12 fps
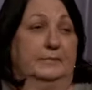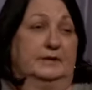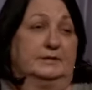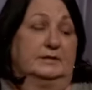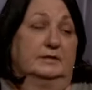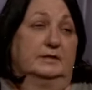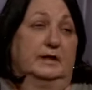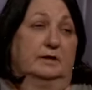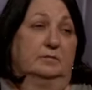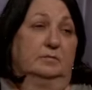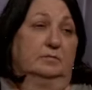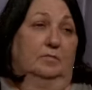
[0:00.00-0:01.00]
Isn't
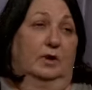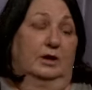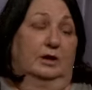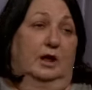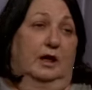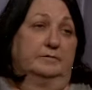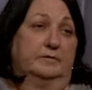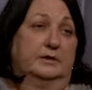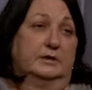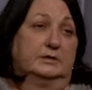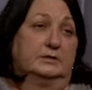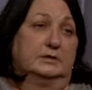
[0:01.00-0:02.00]
that what life
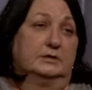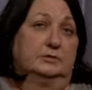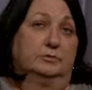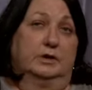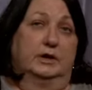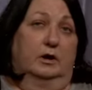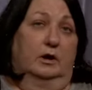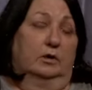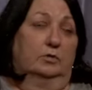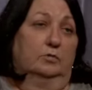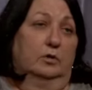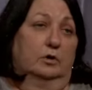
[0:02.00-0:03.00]
is, is we
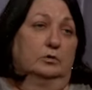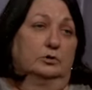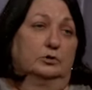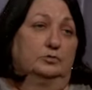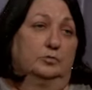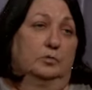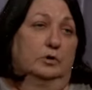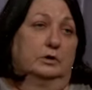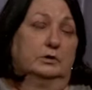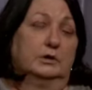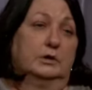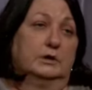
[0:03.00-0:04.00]
all work
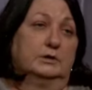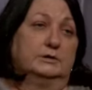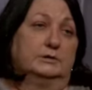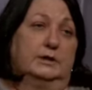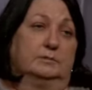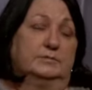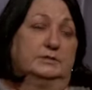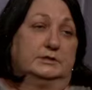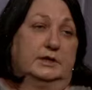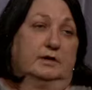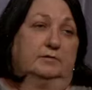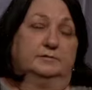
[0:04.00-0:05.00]
toward some
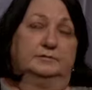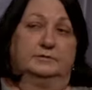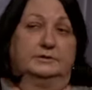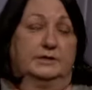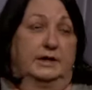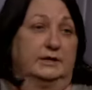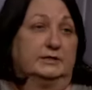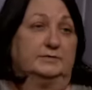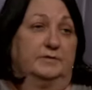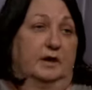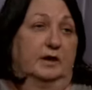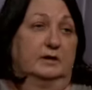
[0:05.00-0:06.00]

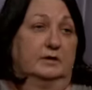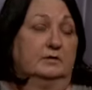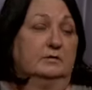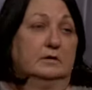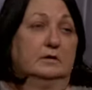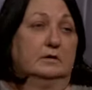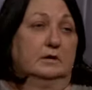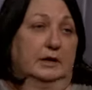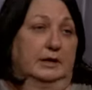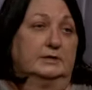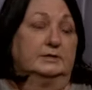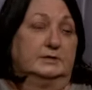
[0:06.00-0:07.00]
self-satisfying
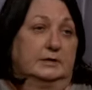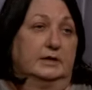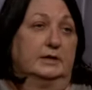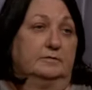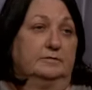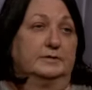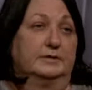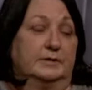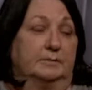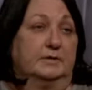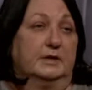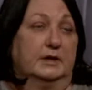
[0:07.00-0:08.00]
incentive.
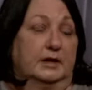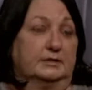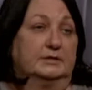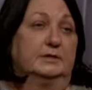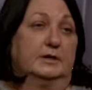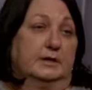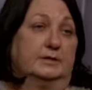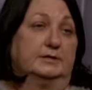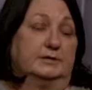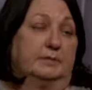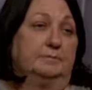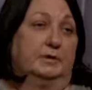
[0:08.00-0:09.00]
Something has to get
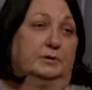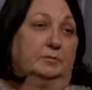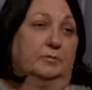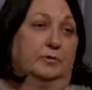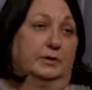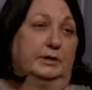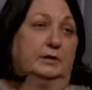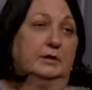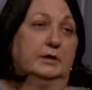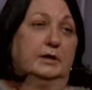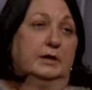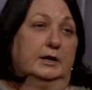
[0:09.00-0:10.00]
us up in the morning
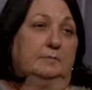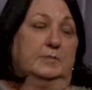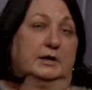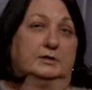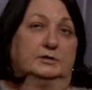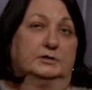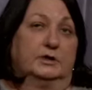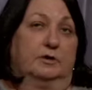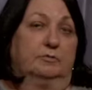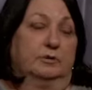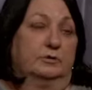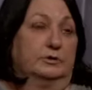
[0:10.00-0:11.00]
and make us
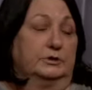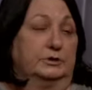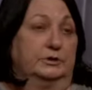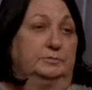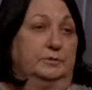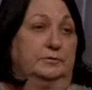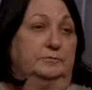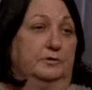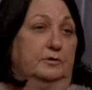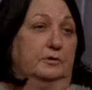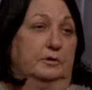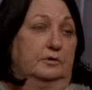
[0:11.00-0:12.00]
go, whether it's to put
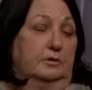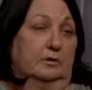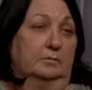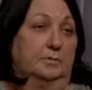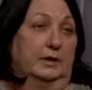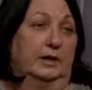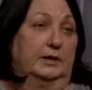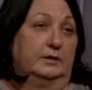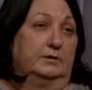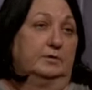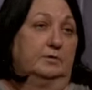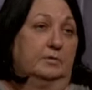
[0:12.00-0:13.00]
food on our
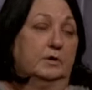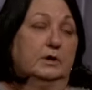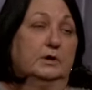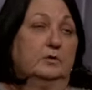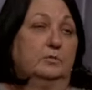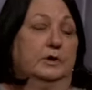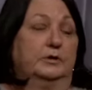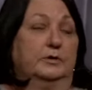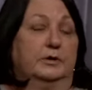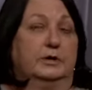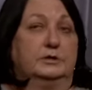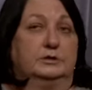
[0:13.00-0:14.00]
plate or
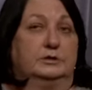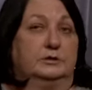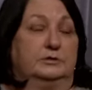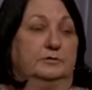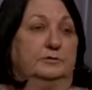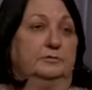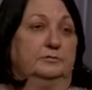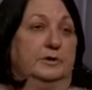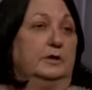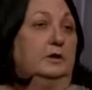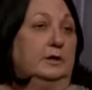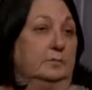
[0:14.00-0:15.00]
whether it's to
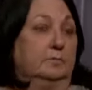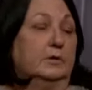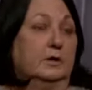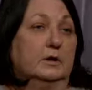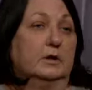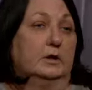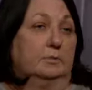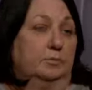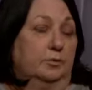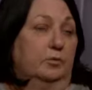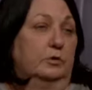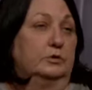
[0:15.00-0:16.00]
feel Im-
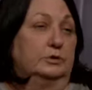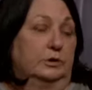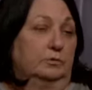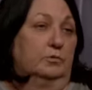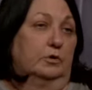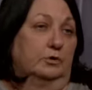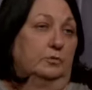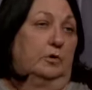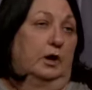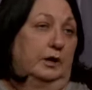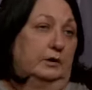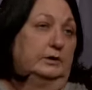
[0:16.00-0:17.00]
important and
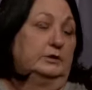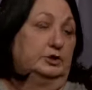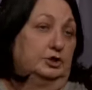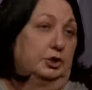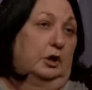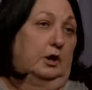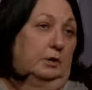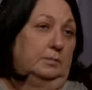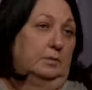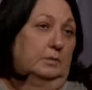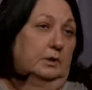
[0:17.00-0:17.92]
worthwhile in a job.